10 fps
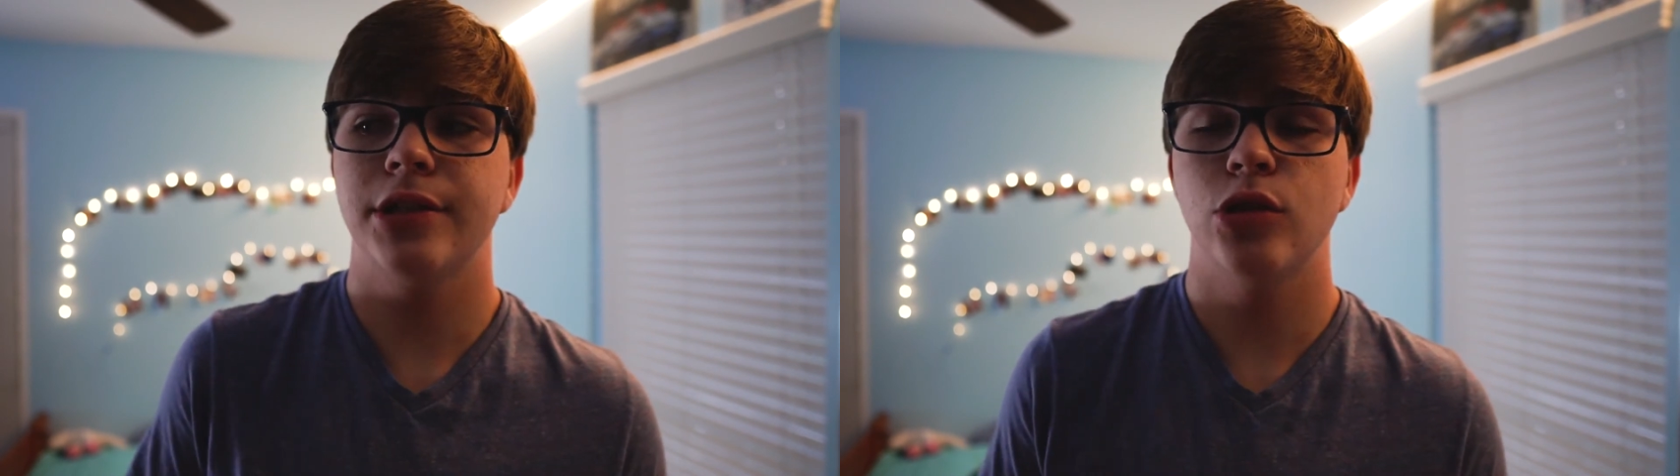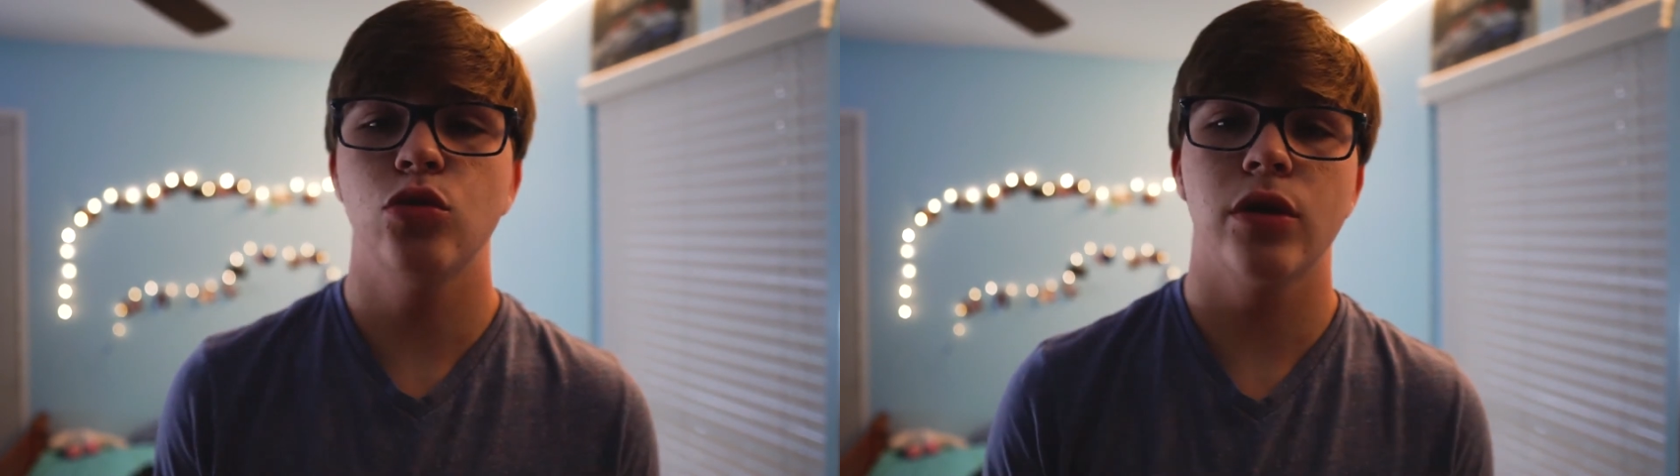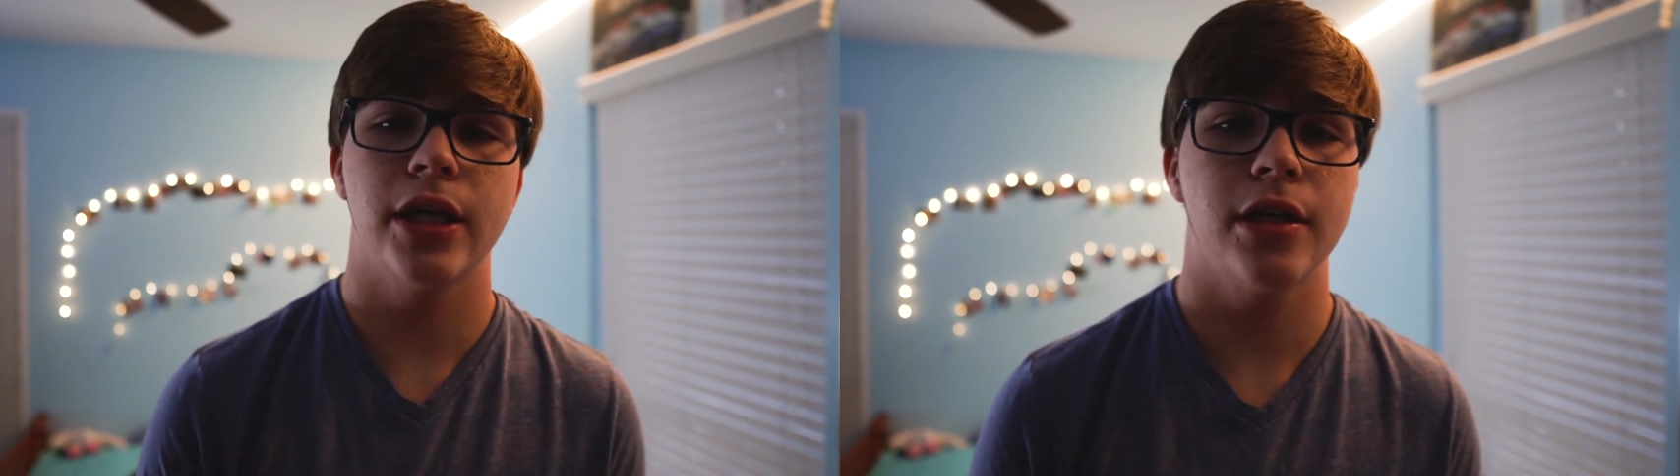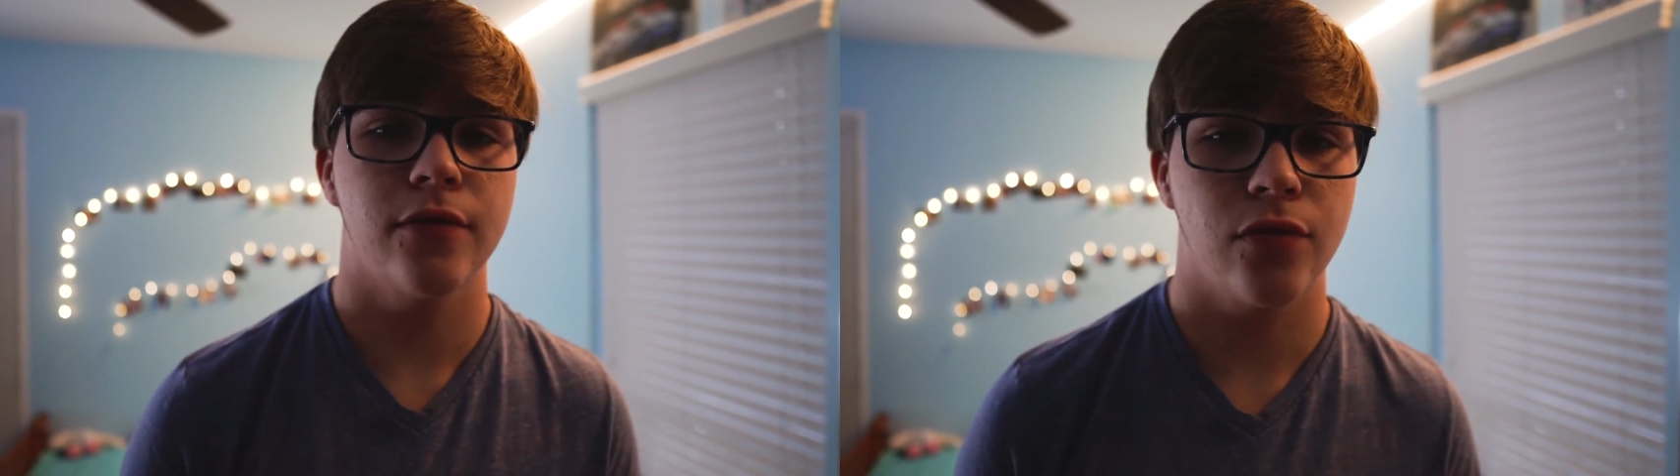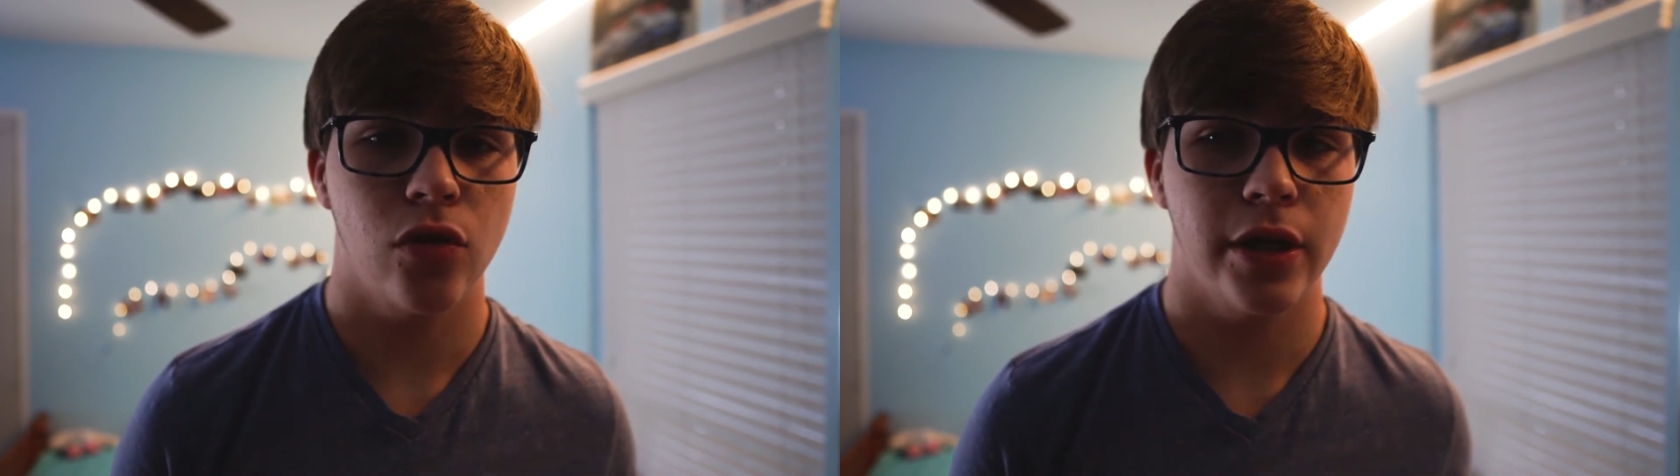
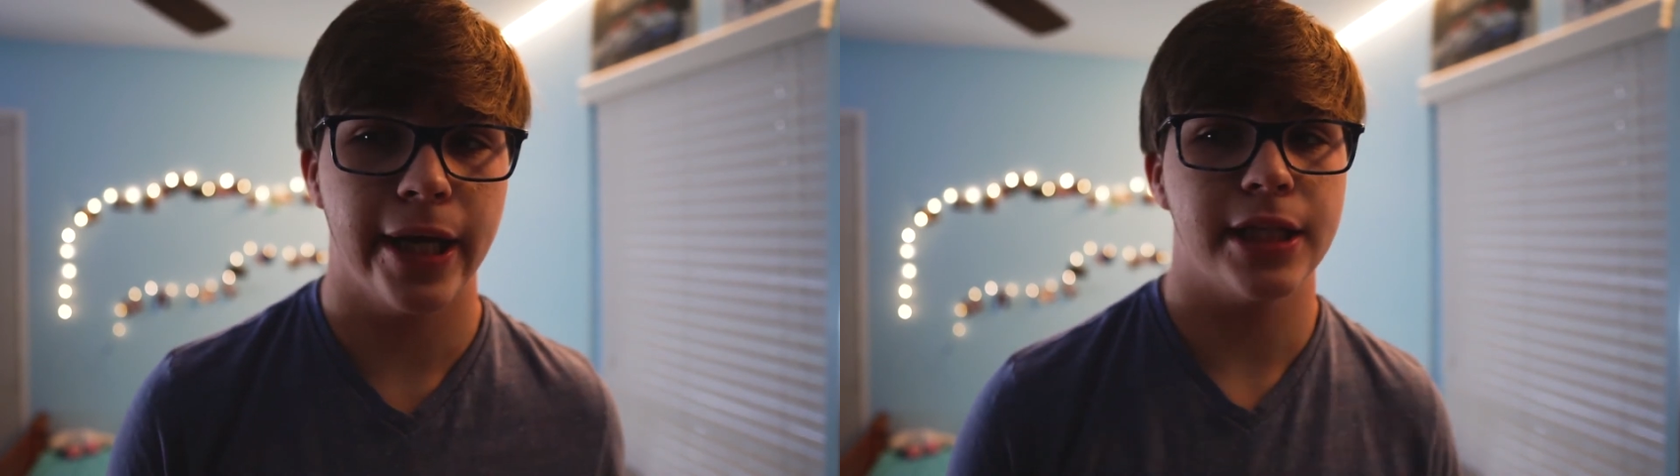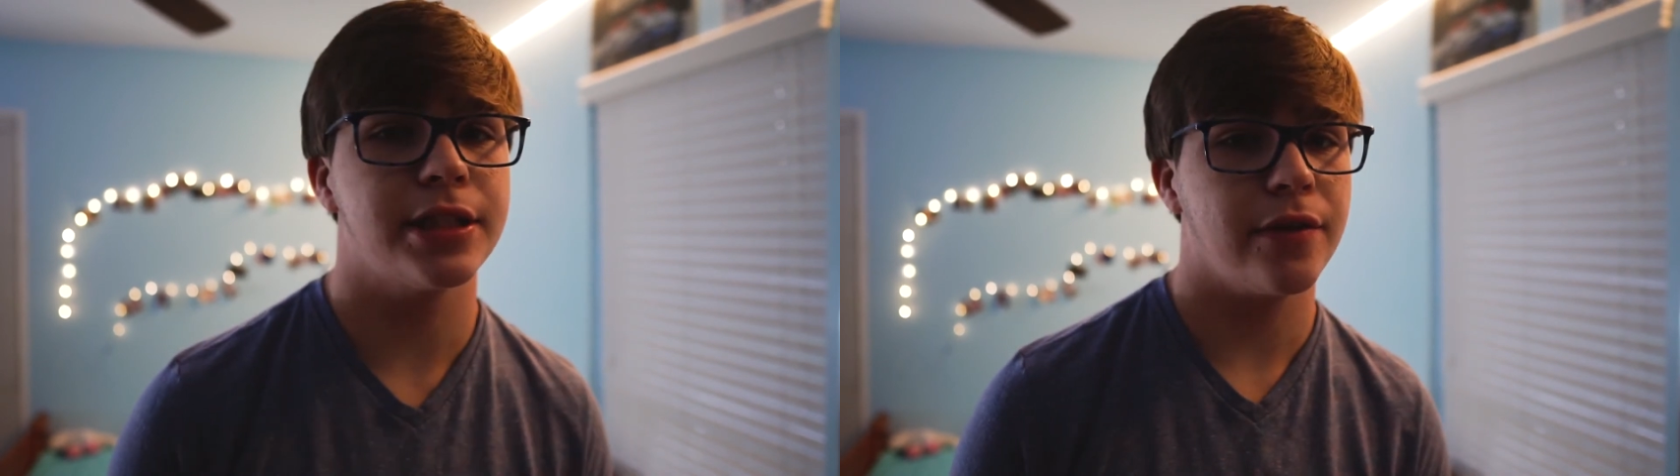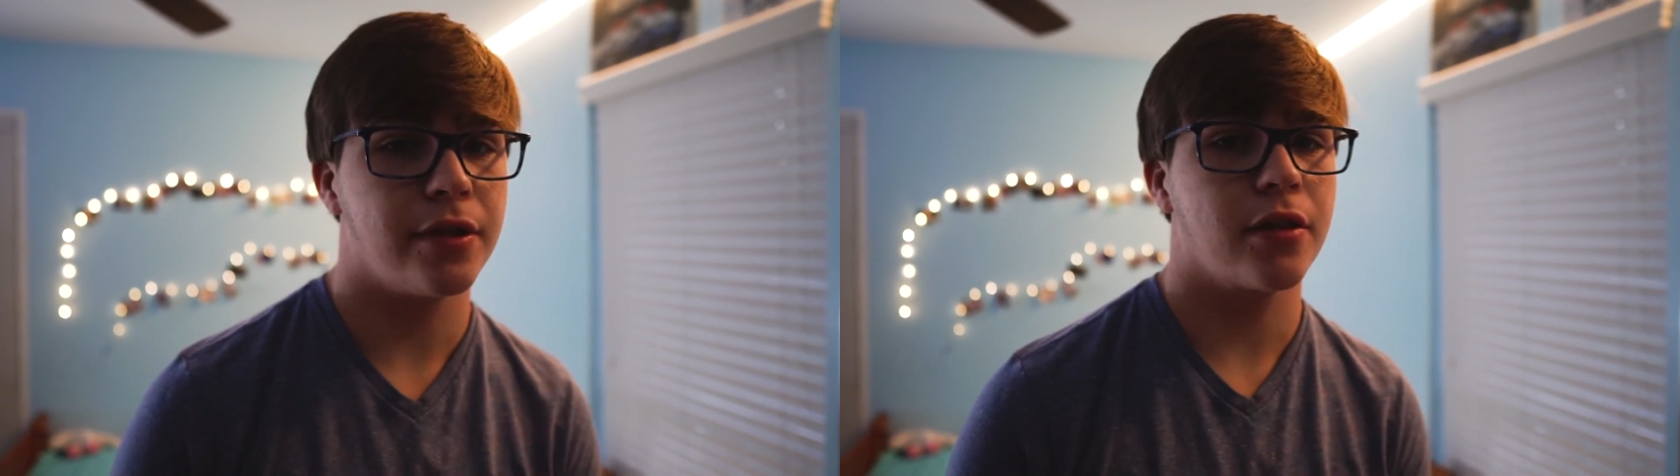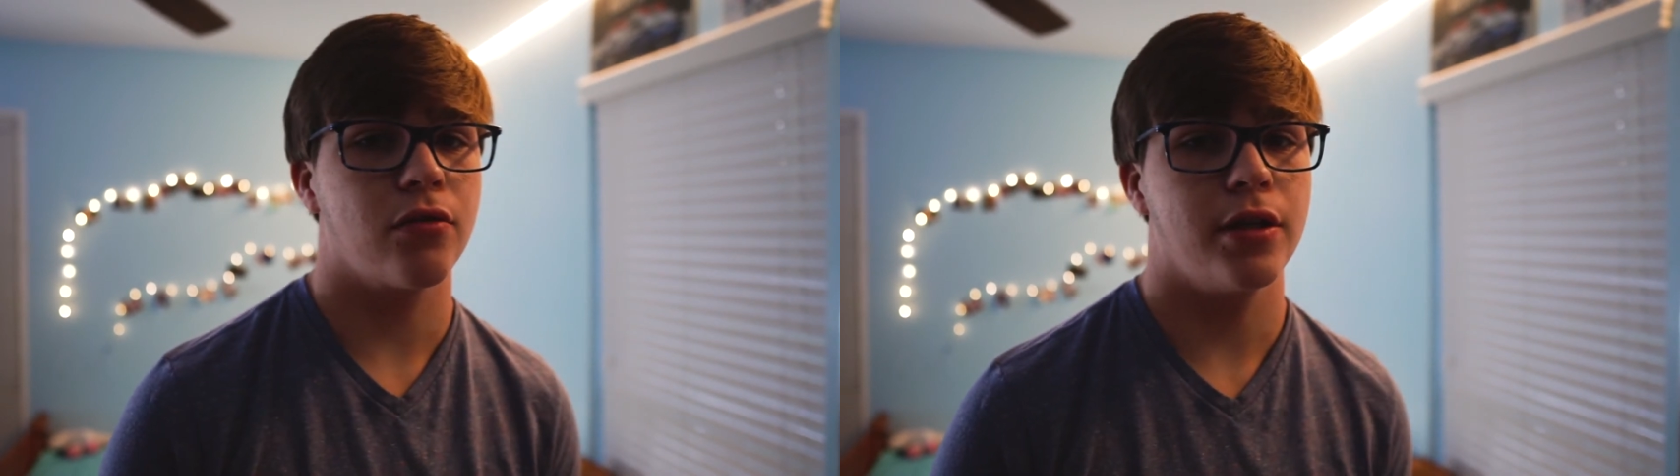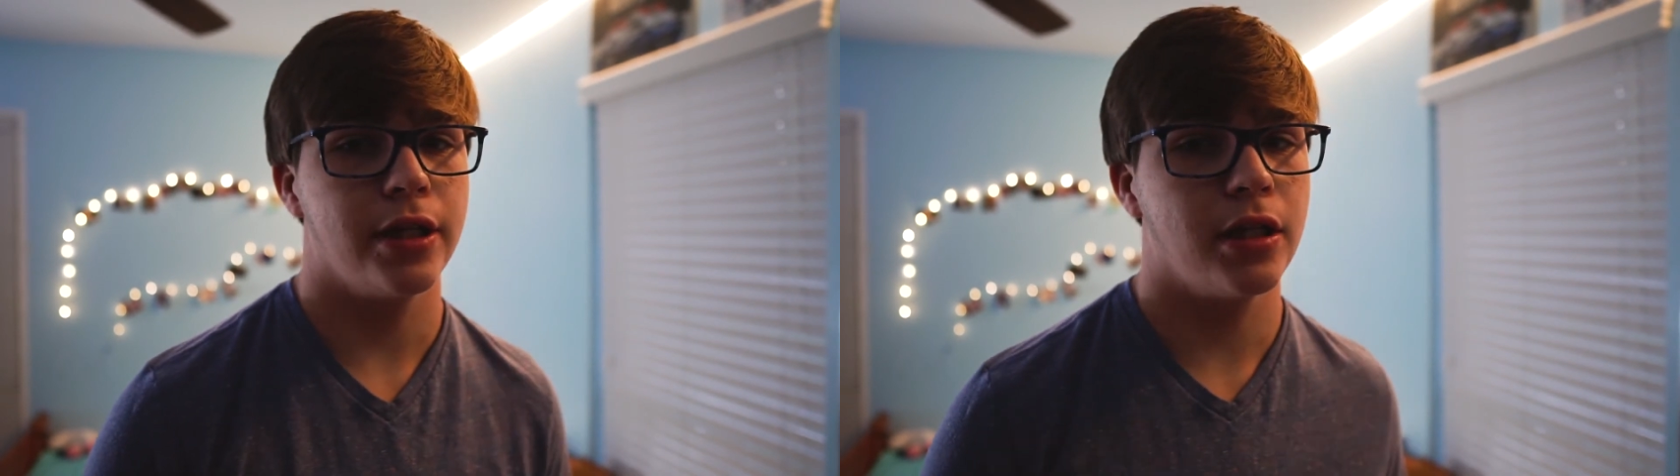$2,000 for an A7
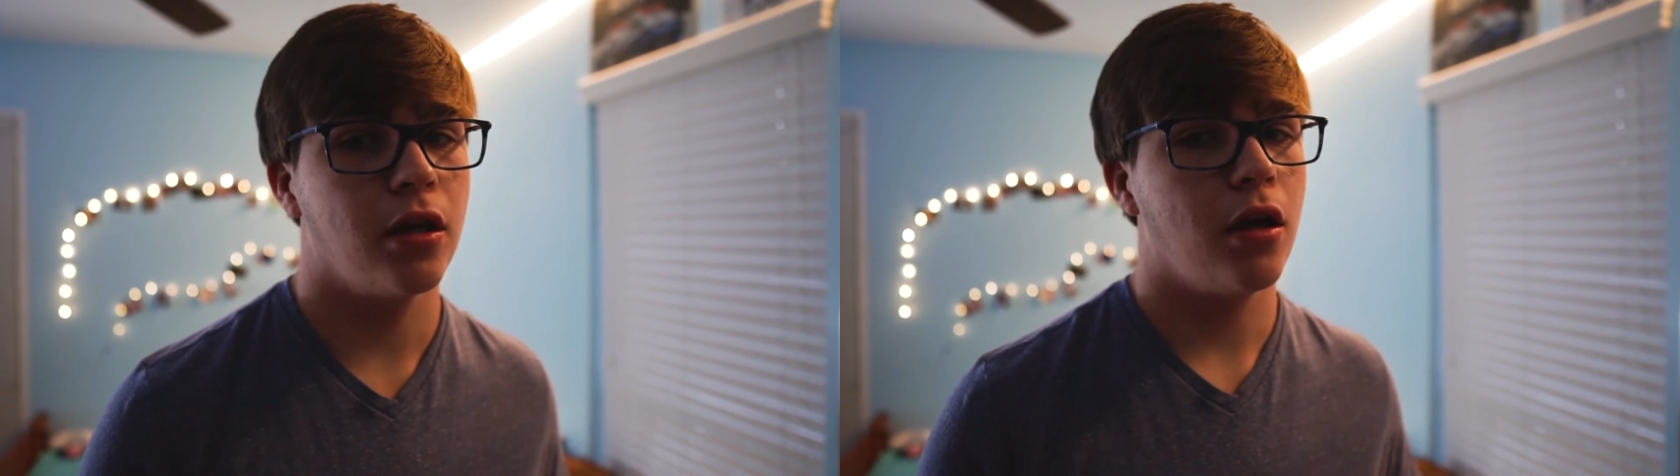III.